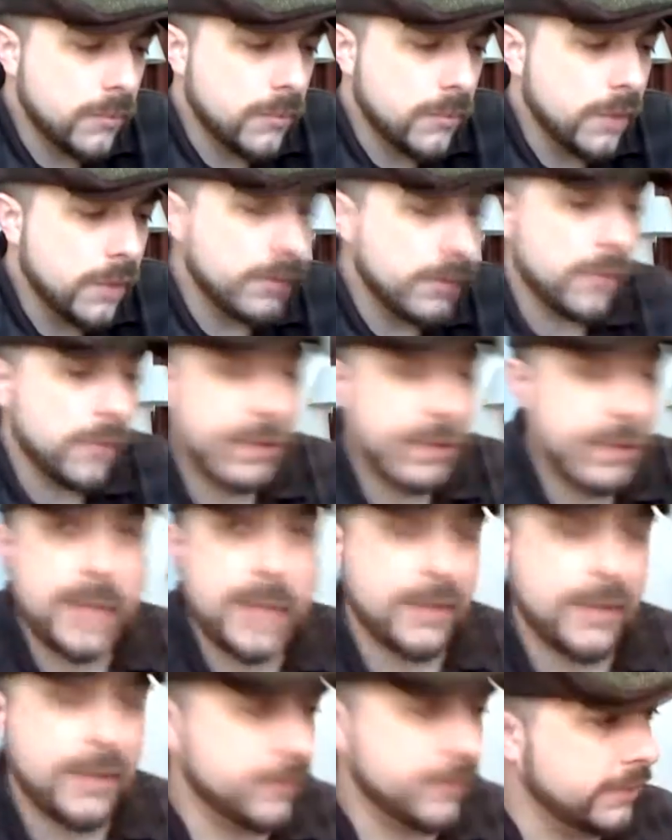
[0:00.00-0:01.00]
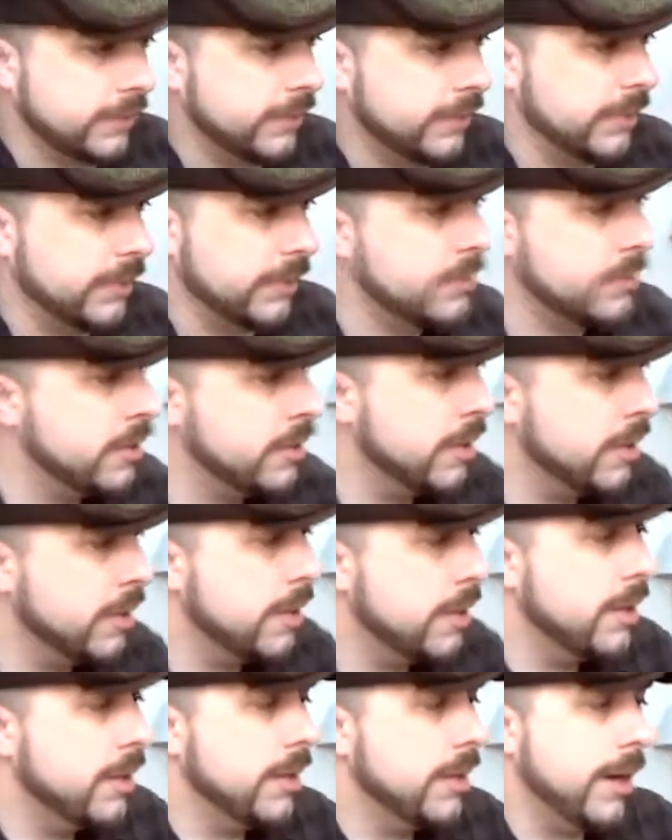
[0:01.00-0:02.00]
So hopefully that makes sense to you.
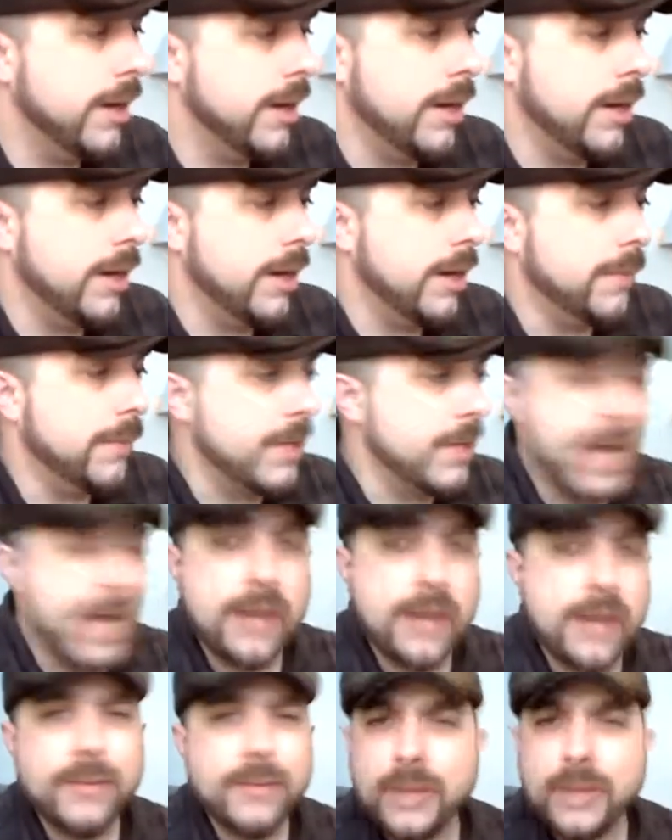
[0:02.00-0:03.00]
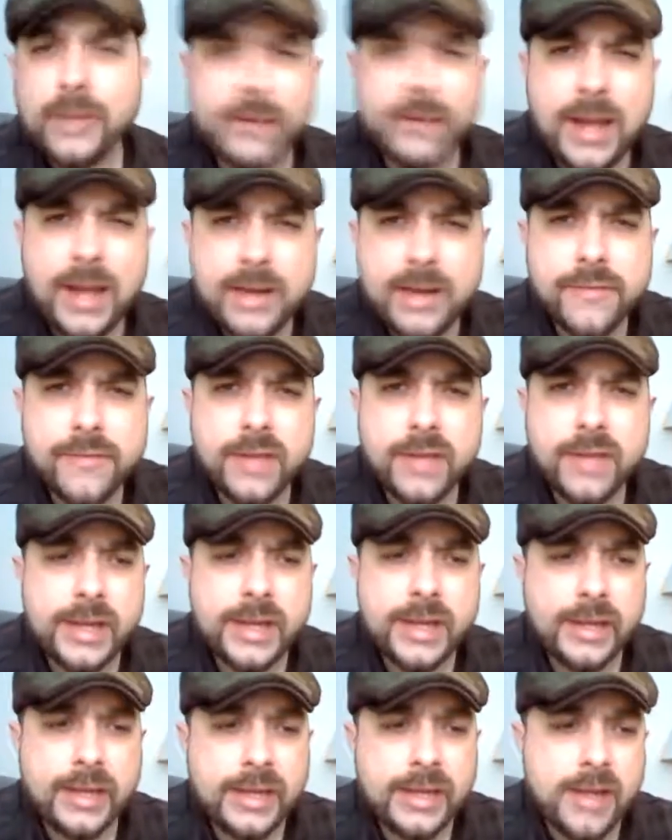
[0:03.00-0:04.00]
But yeah, we don't have
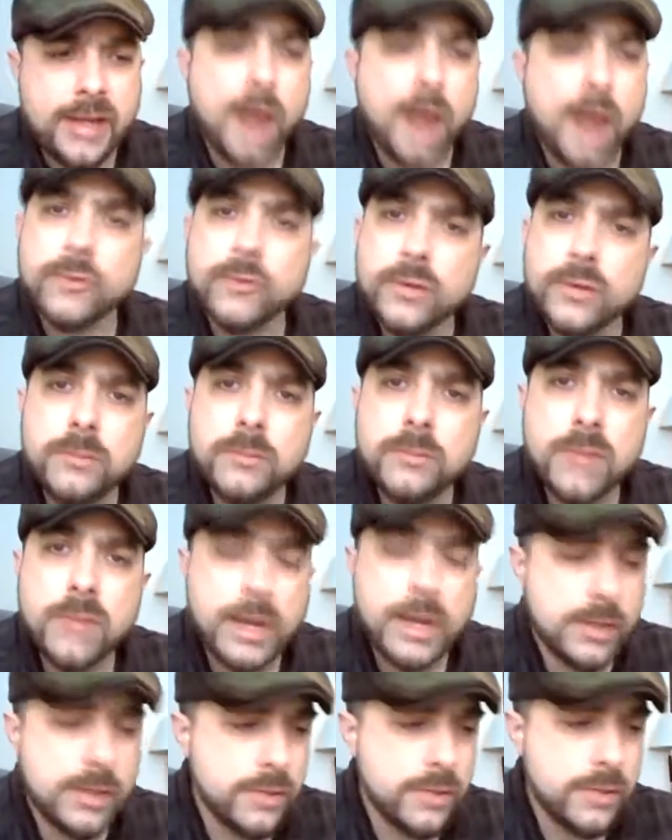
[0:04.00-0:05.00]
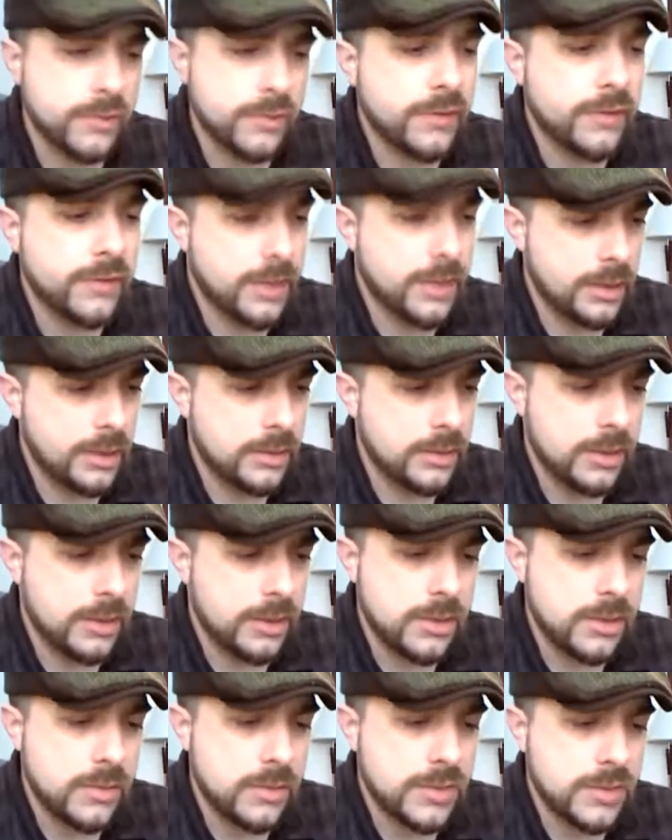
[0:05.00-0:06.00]
like a doctrine. I know you were saying
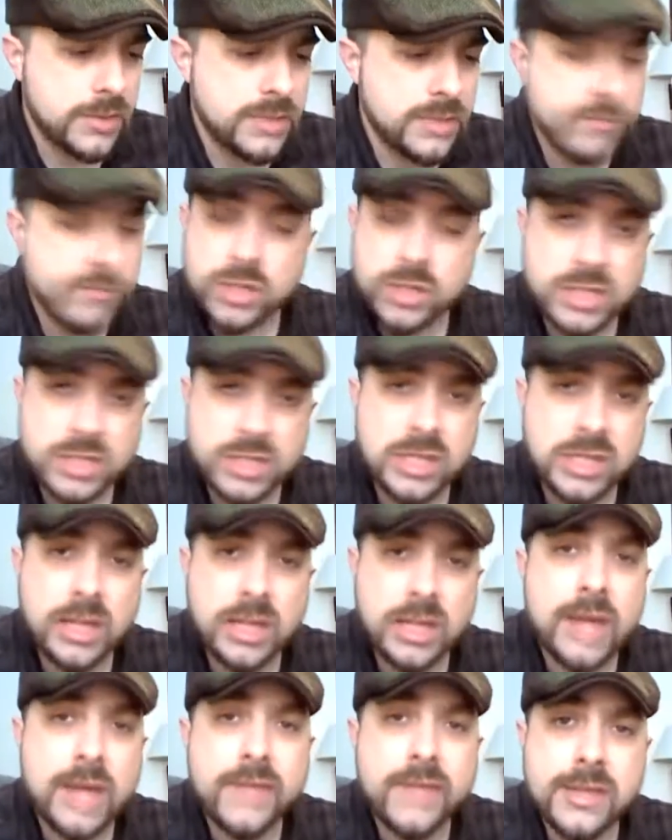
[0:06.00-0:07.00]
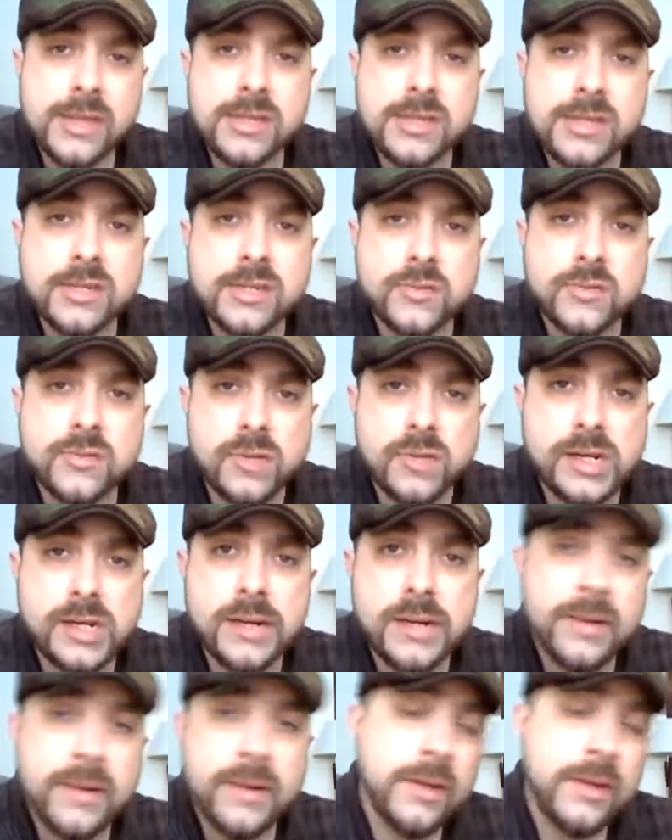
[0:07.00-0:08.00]
that there were some books that a lot of atheists
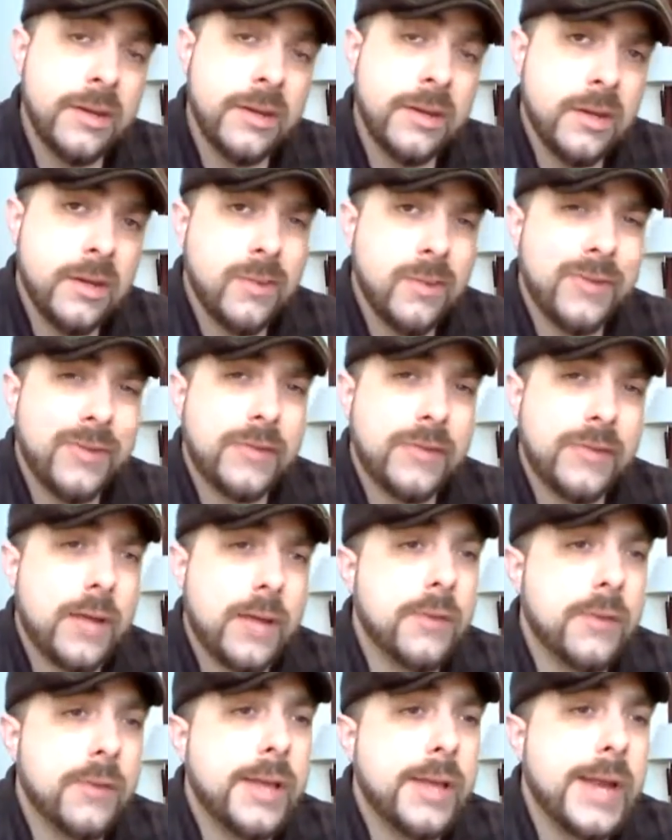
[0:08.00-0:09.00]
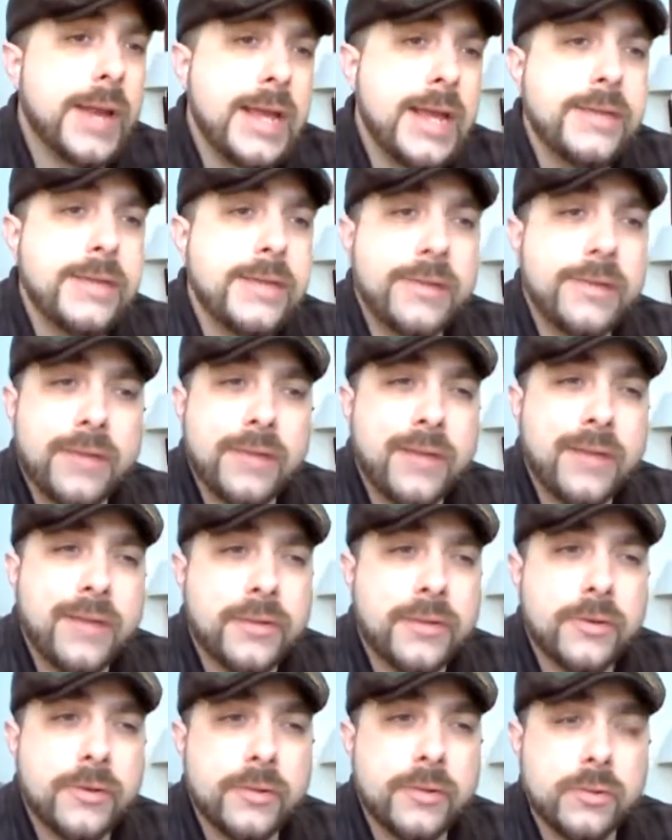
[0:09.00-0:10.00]
read. Well, there's not a whole lot of atheists out
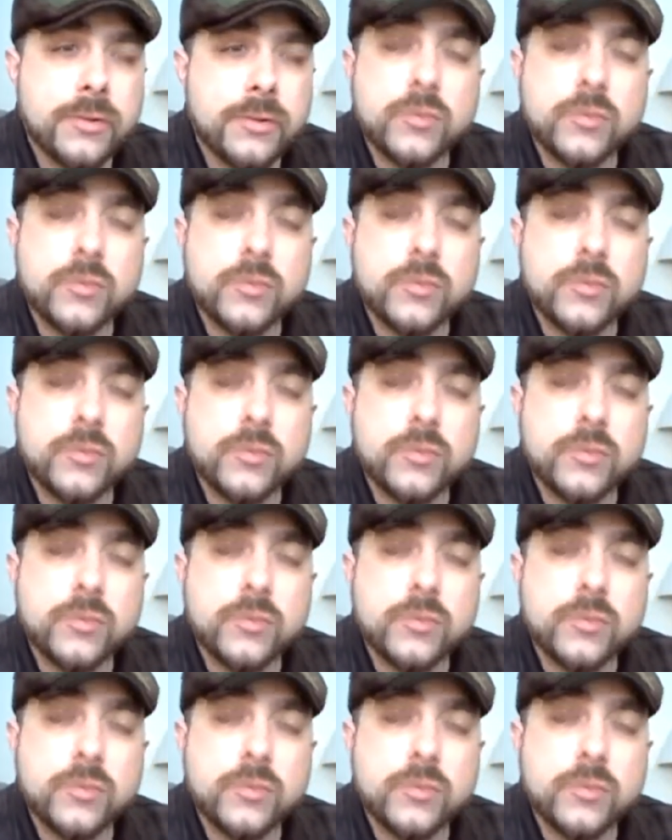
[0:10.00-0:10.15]
there who are